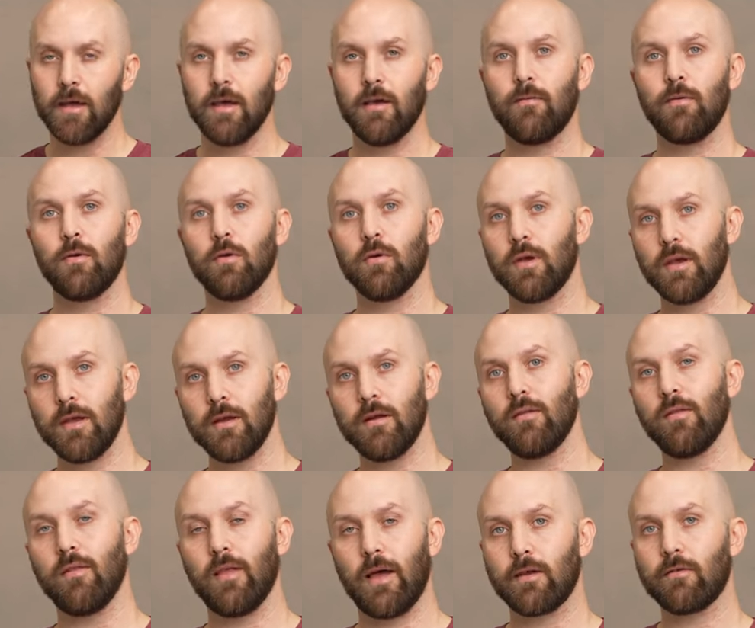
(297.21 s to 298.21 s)
if you're in
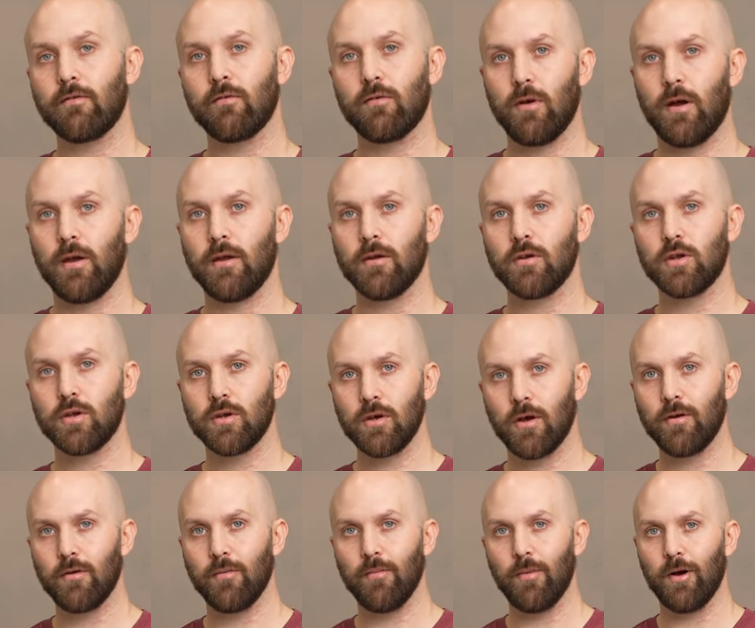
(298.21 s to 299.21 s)
electronic
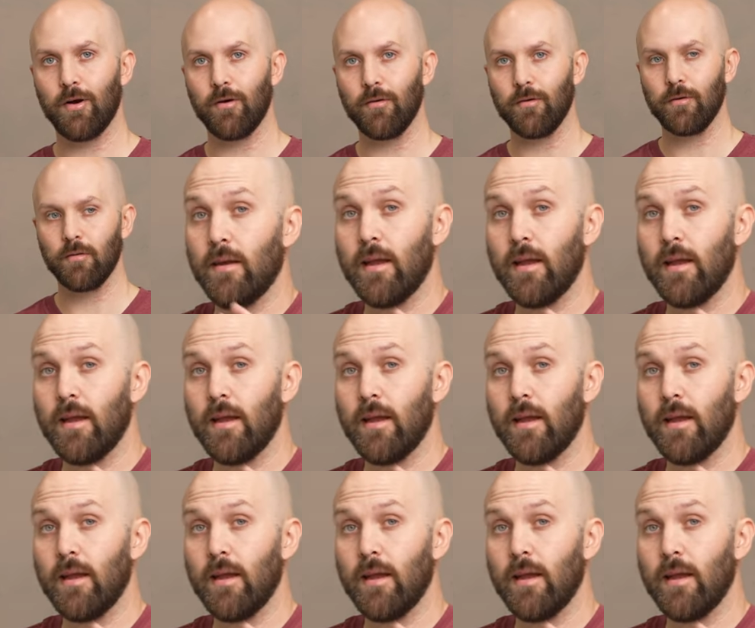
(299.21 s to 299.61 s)
shutter mode.